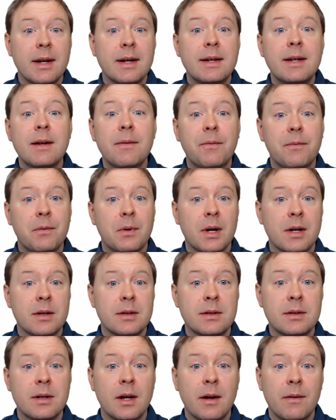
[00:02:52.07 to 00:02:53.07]

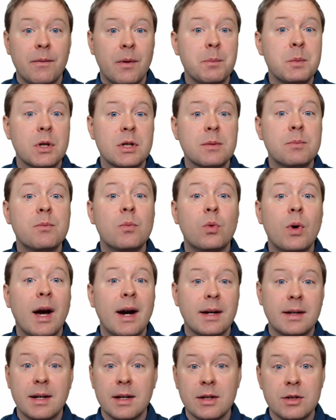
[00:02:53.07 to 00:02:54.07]
different from just
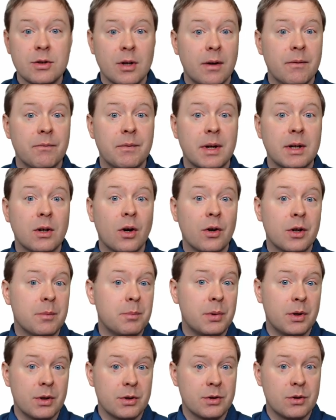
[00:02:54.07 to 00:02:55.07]
writing something on a
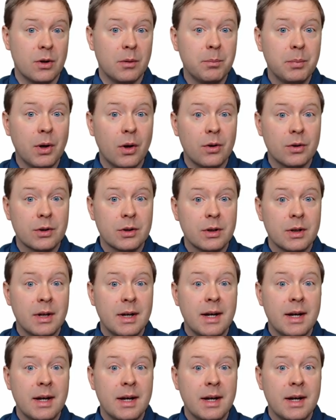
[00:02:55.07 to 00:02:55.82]
personal blog.